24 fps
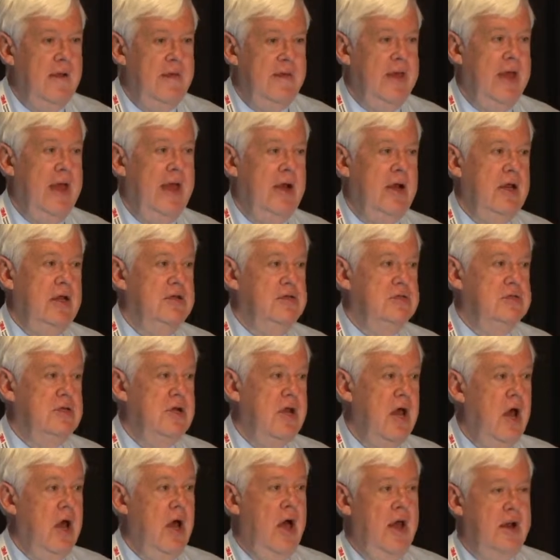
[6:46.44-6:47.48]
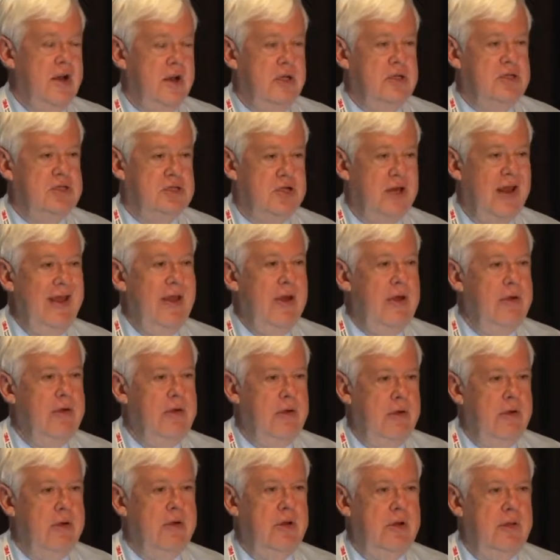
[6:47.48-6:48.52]
that is not a
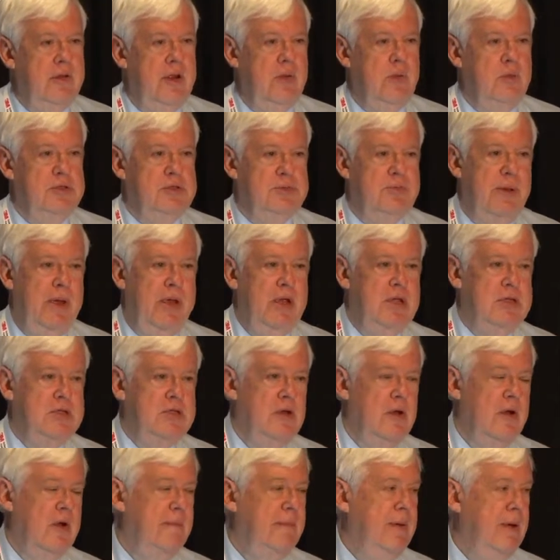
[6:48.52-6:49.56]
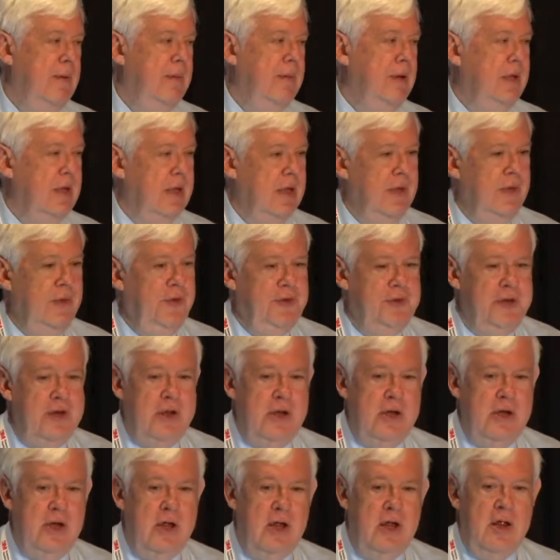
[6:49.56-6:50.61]
standard that was based on a public health
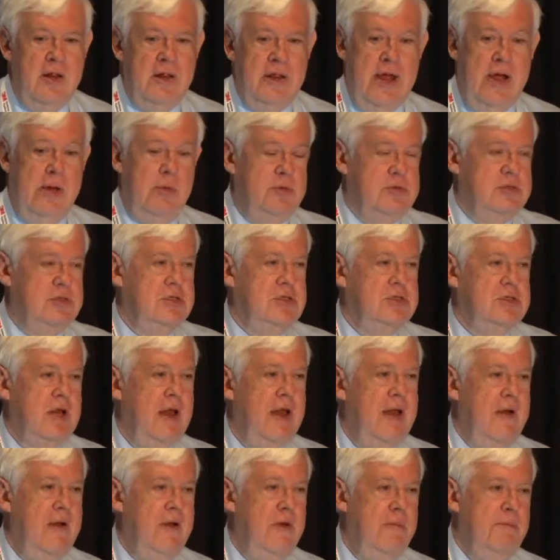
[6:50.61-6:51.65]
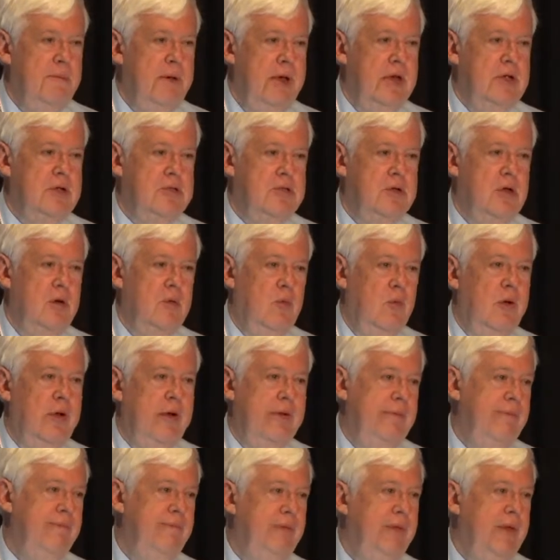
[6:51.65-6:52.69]
need. That was a standard based on
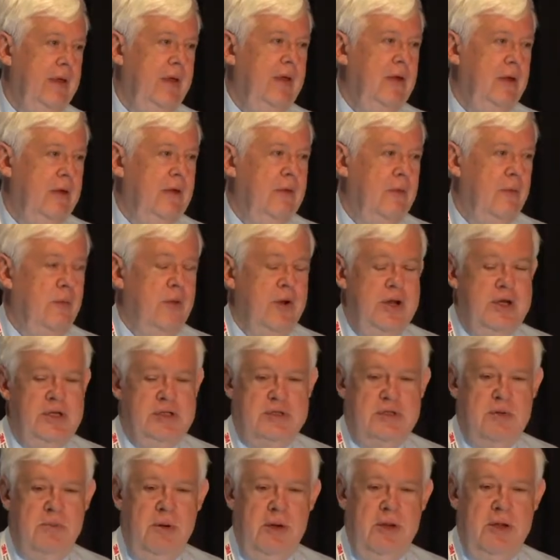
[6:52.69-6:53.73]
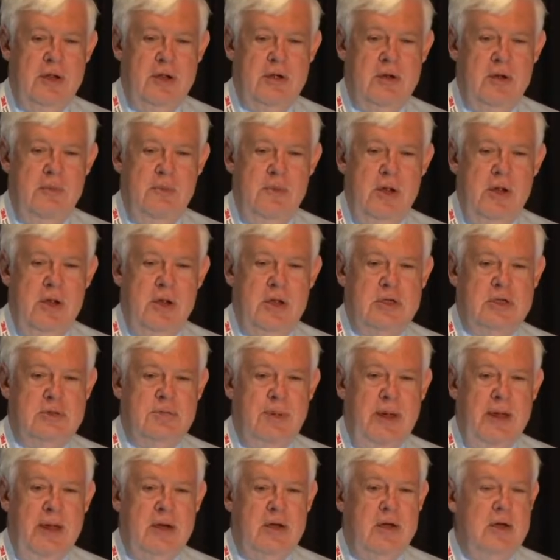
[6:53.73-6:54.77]
what reasonably could be
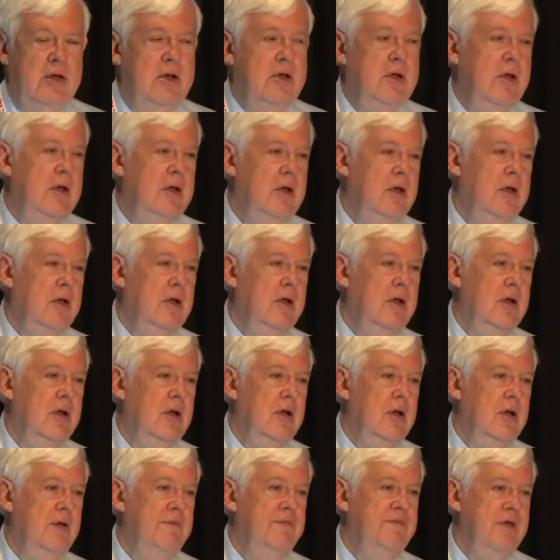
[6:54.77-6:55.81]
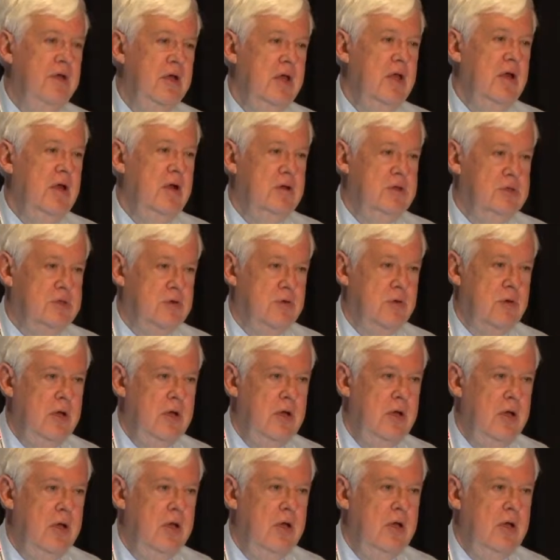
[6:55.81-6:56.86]
expected uh, of the
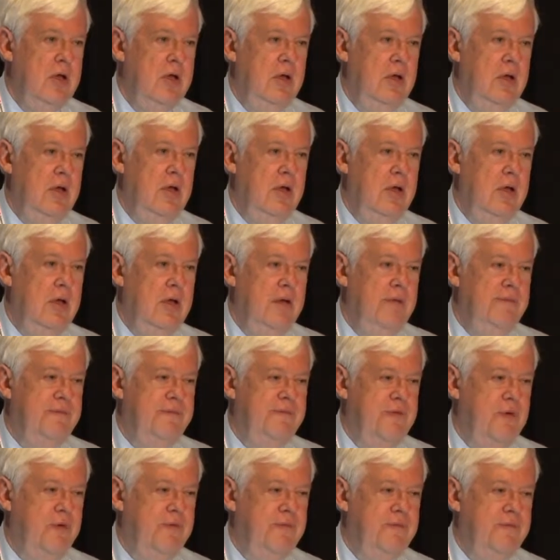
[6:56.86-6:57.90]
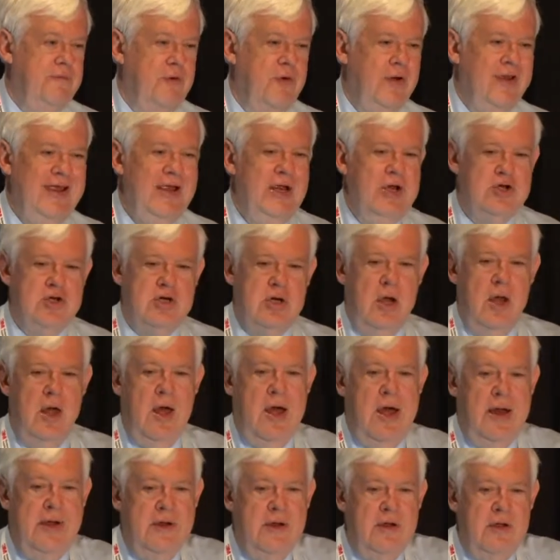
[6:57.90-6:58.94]
industry uh, for, for each
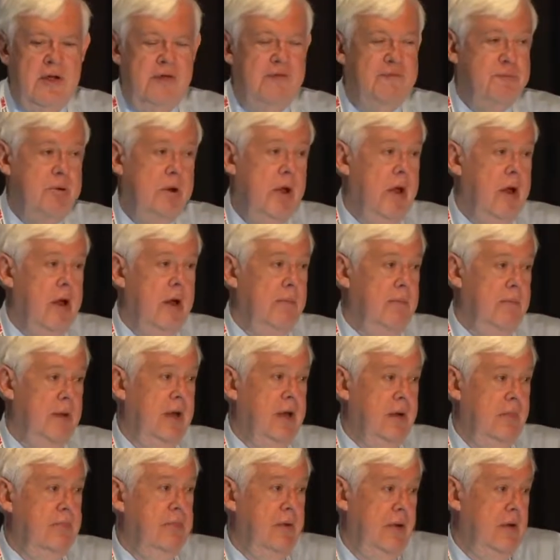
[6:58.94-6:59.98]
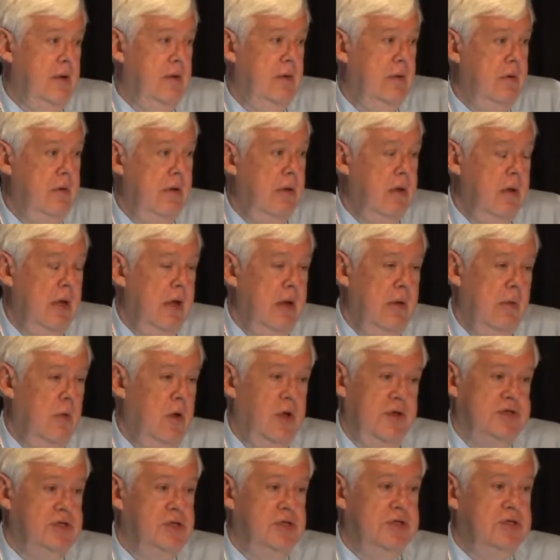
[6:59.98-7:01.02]
lot of product. But, but it
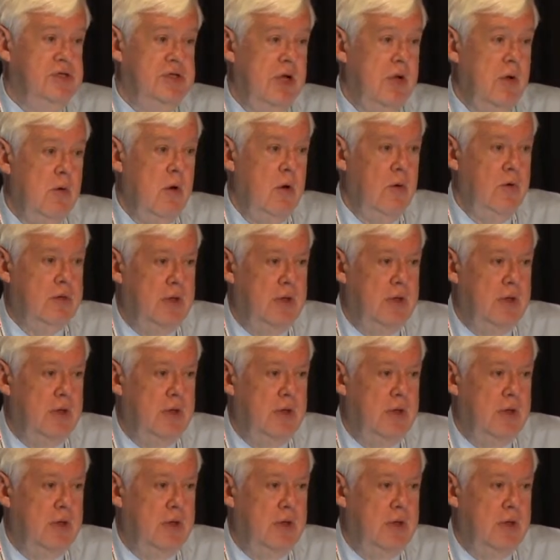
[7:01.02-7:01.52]
wasn't zero